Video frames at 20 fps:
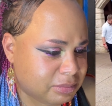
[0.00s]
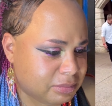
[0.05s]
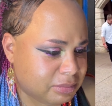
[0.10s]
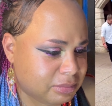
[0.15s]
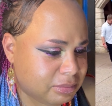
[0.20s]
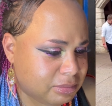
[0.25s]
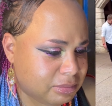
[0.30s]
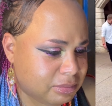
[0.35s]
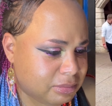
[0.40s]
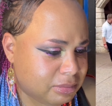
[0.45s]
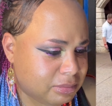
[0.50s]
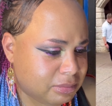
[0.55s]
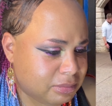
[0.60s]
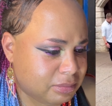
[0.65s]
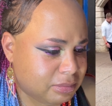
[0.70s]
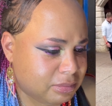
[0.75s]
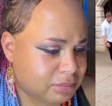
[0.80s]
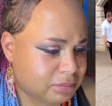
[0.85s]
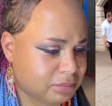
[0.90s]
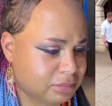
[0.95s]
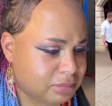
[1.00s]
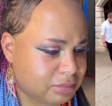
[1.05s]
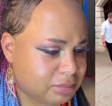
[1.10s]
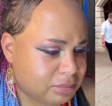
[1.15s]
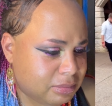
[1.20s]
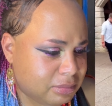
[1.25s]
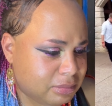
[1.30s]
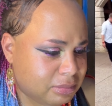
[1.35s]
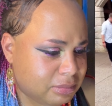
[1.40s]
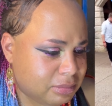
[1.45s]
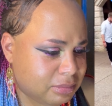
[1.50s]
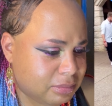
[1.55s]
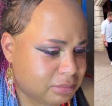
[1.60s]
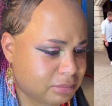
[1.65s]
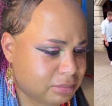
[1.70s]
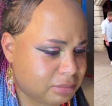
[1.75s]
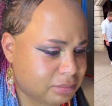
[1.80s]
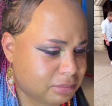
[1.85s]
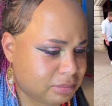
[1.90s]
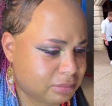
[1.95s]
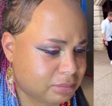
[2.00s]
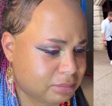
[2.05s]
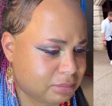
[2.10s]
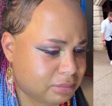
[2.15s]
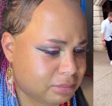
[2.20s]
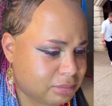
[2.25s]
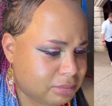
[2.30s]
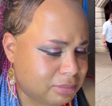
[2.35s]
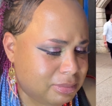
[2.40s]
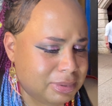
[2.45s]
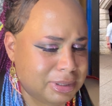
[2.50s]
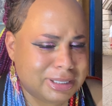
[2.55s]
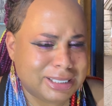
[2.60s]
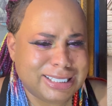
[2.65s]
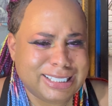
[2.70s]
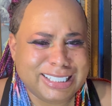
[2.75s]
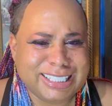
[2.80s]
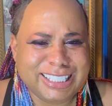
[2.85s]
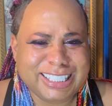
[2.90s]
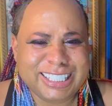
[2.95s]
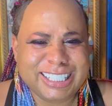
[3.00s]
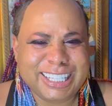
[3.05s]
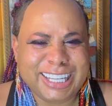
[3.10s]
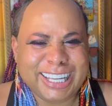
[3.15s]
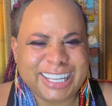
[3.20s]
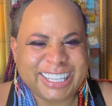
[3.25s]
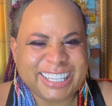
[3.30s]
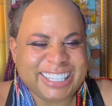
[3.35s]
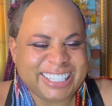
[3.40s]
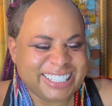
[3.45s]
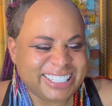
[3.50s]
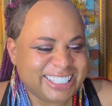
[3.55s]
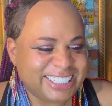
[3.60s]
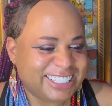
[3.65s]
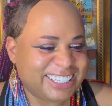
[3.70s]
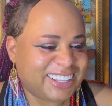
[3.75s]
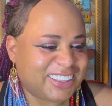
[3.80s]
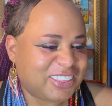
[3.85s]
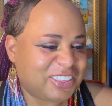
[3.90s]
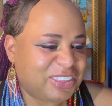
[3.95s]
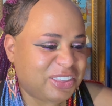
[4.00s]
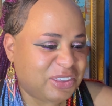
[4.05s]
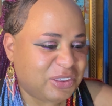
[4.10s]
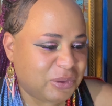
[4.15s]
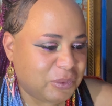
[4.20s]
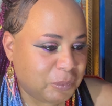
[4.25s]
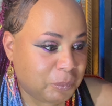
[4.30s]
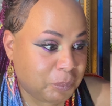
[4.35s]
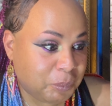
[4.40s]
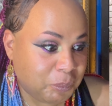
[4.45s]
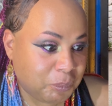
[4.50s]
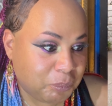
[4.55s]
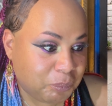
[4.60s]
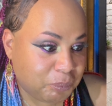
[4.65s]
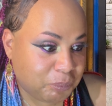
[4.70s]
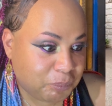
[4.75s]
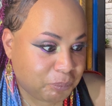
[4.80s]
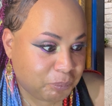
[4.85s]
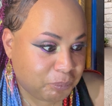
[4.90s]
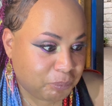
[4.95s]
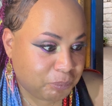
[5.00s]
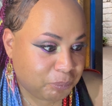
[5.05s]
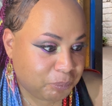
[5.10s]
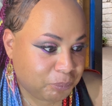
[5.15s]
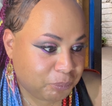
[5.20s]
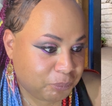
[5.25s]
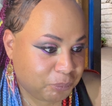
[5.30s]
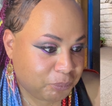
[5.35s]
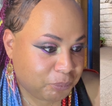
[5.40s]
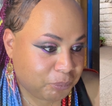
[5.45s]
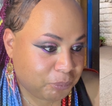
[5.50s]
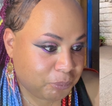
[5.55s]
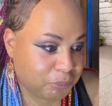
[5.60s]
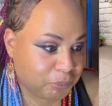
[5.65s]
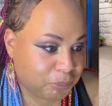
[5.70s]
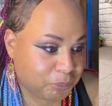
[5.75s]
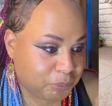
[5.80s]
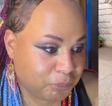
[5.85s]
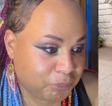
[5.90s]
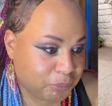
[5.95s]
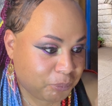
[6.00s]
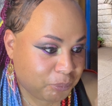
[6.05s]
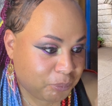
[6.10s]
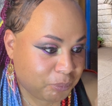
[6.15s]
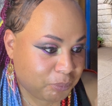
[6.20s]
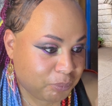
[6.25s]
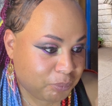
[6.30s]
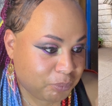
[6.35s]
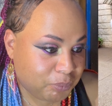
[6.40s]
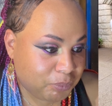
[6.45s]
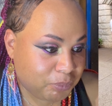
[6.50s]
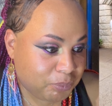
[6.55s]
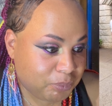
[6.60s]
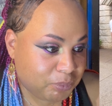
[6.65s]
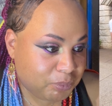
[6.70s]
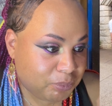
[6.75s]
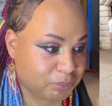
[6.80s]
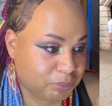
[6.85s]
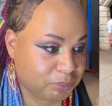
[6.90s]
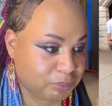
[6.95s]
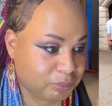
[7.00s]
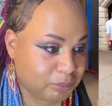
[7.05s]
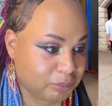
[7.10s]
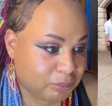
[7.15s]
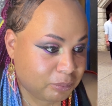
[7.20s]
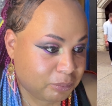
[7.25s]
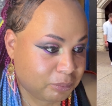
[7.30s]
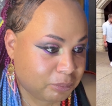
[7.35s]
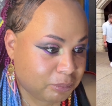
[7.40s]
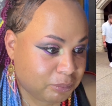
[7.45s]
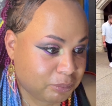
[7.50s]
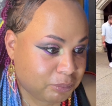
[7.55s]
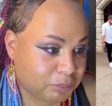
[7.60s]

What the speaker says: Nothing is said.